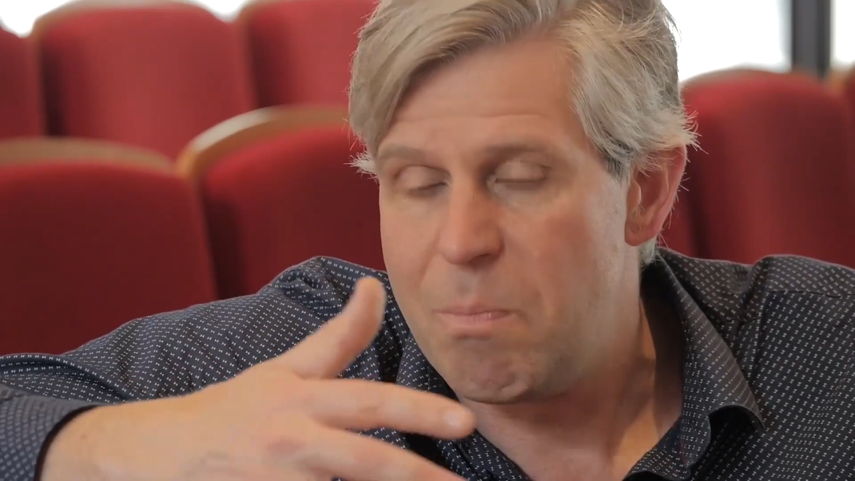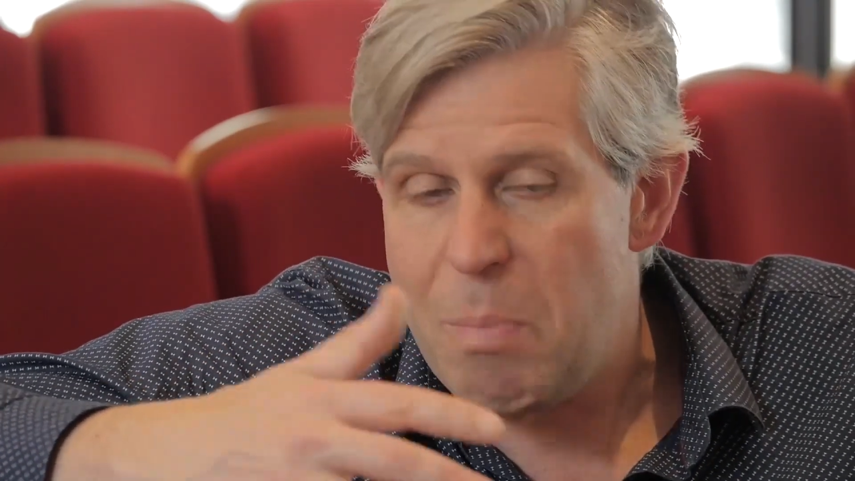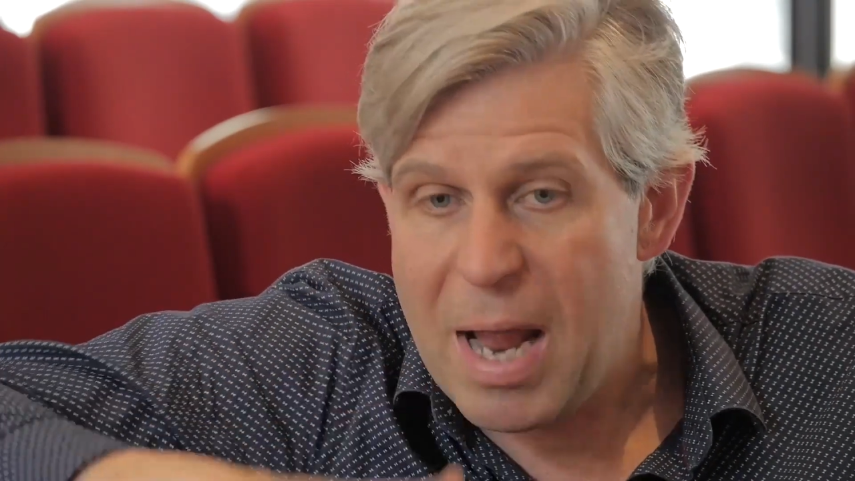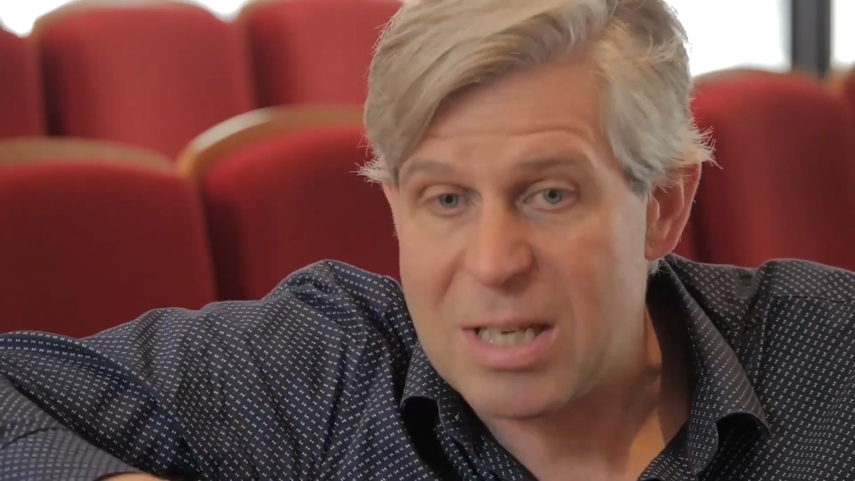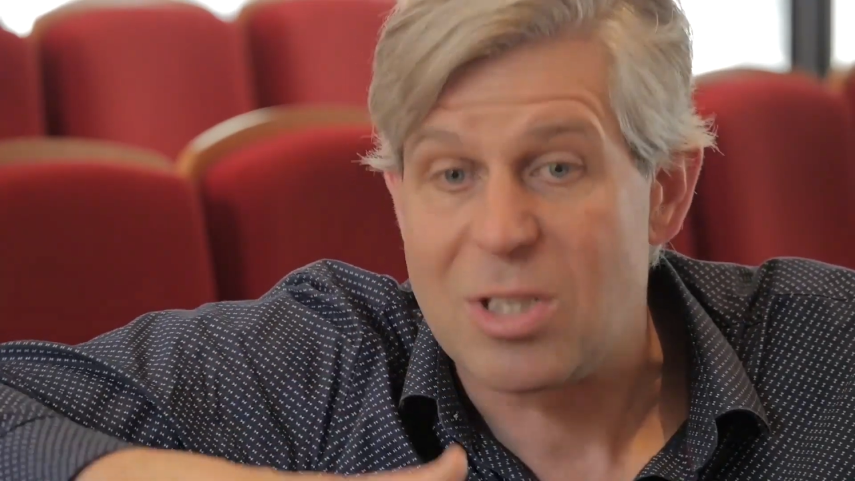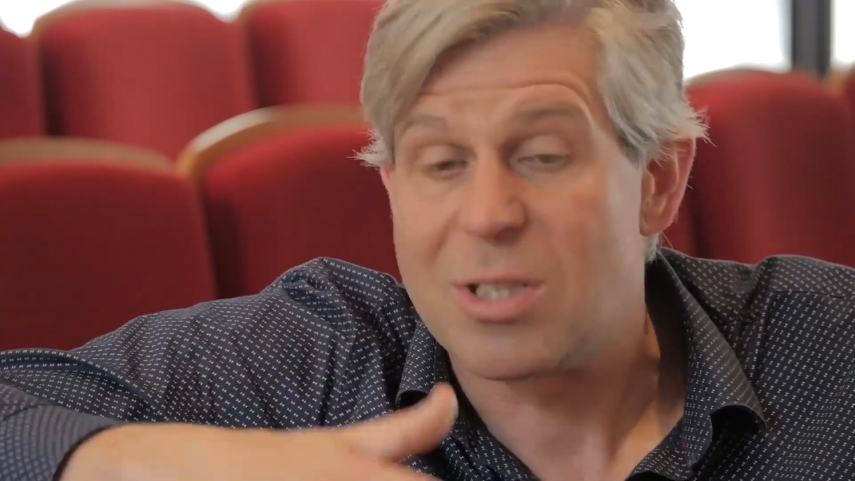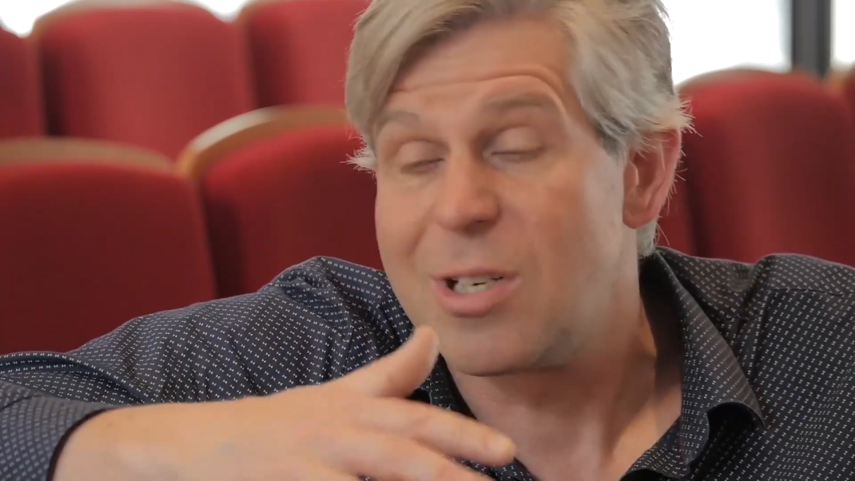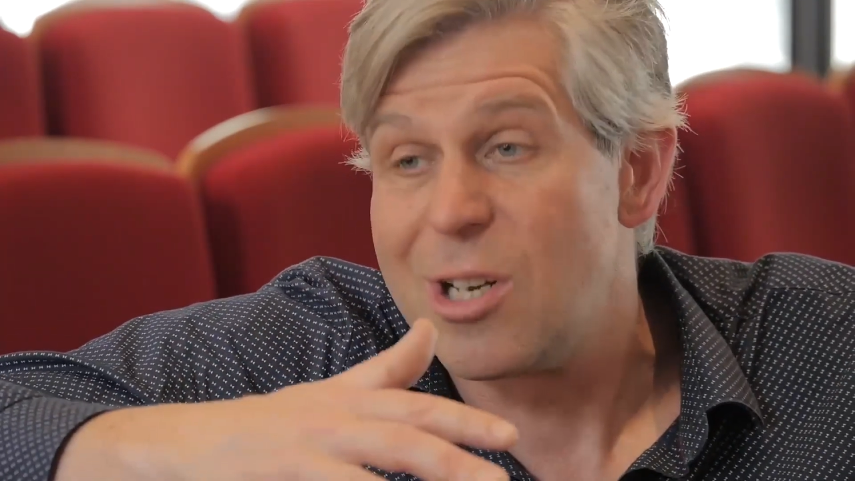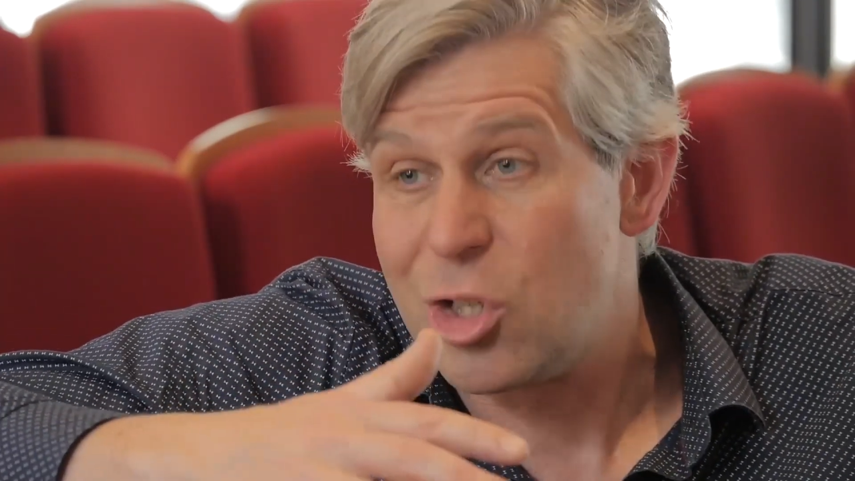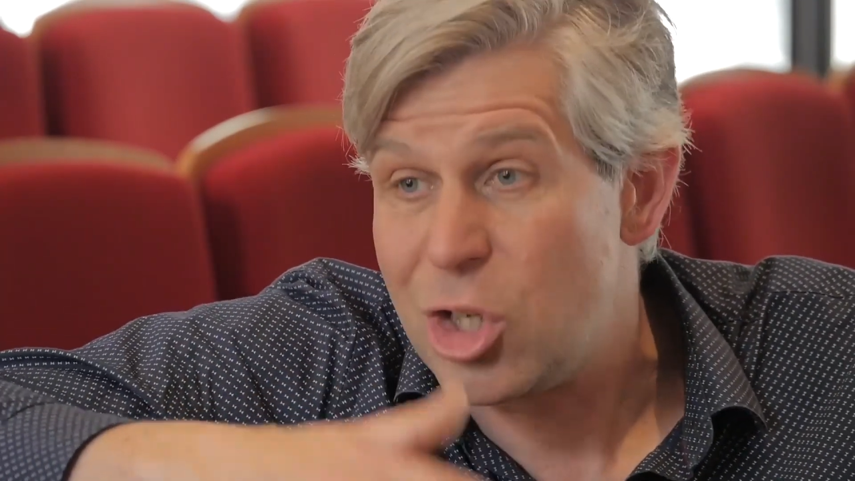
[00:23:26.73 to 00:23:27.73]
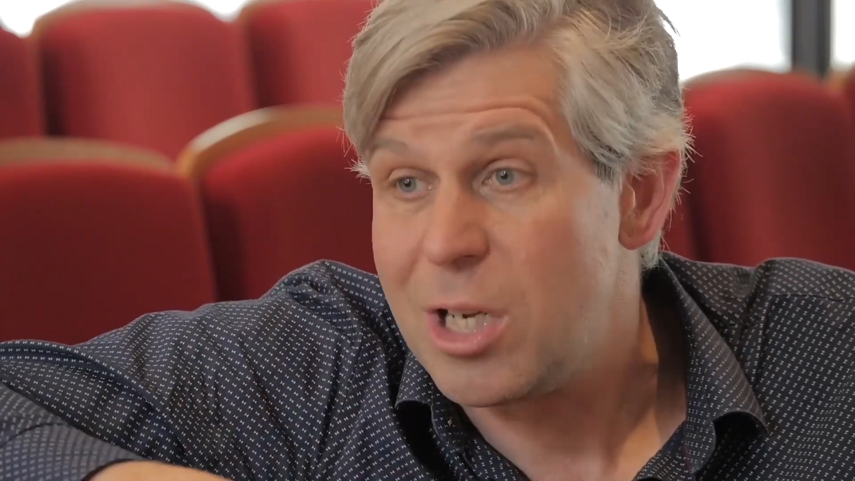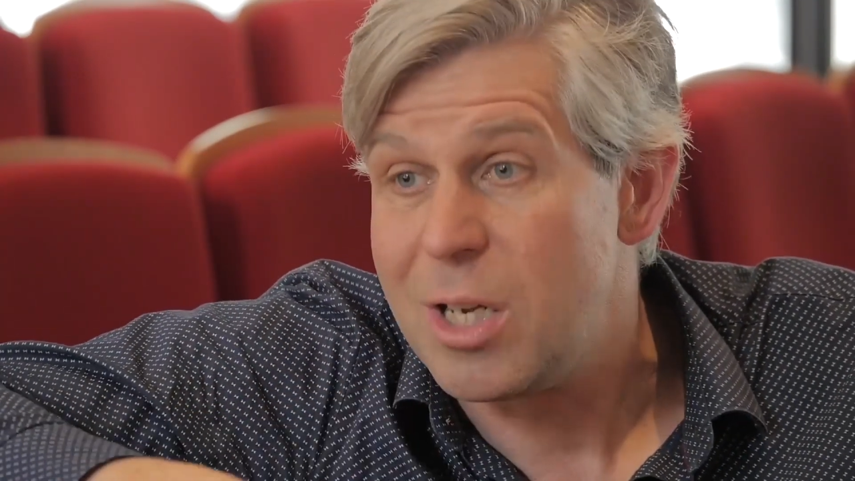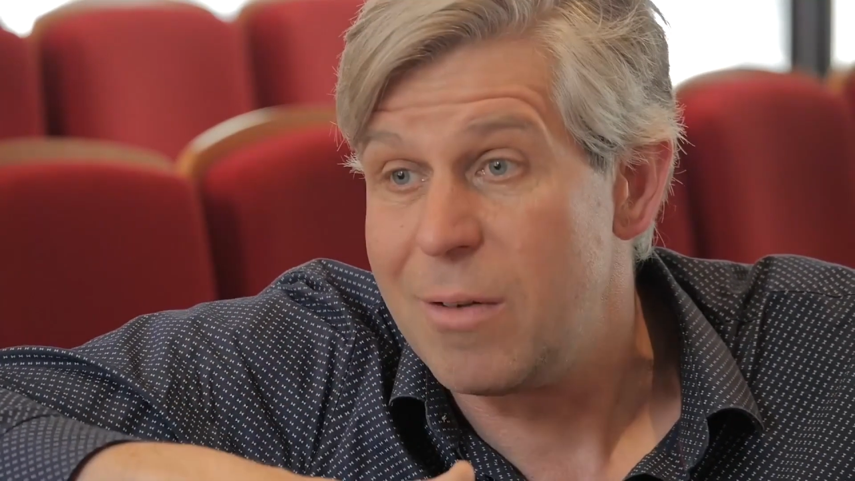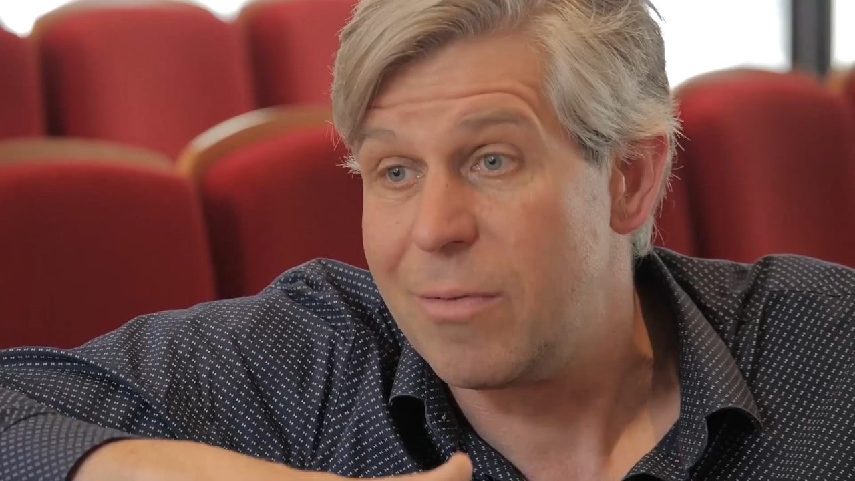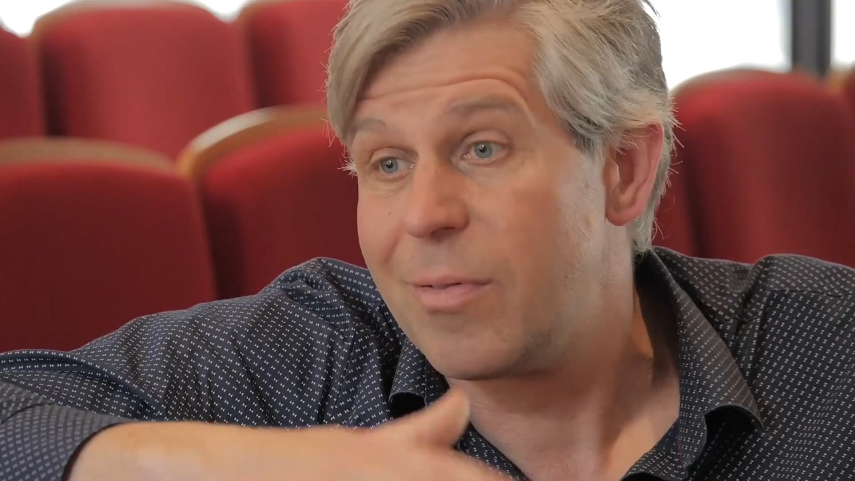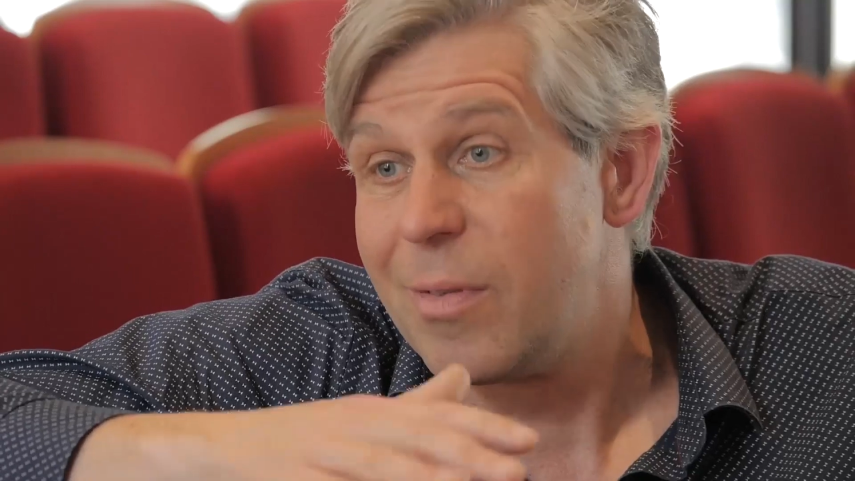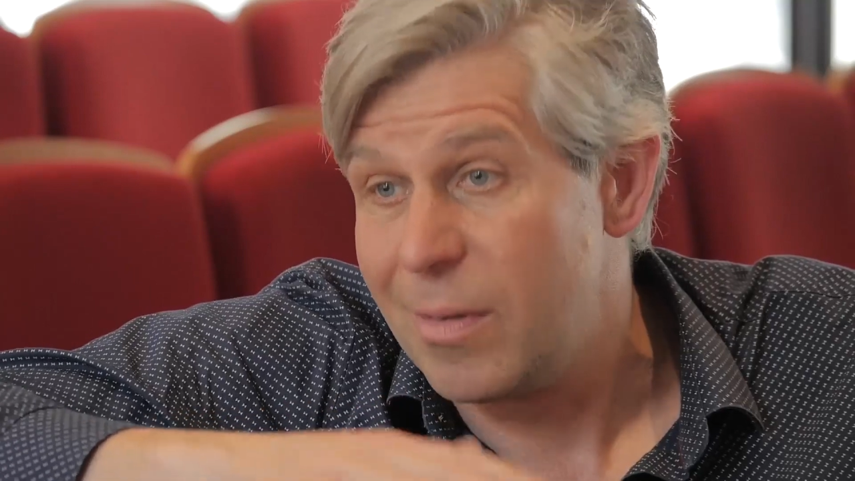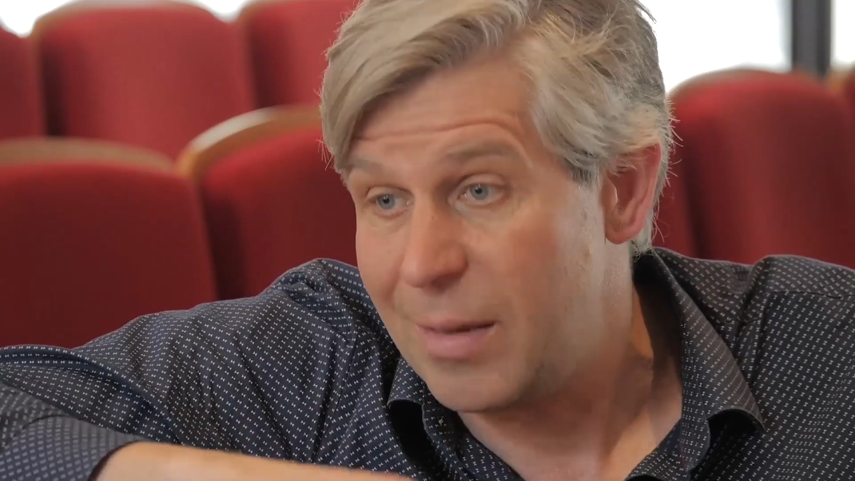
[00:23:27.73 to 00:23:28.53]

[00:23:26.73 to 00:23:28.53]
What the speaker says: best achieve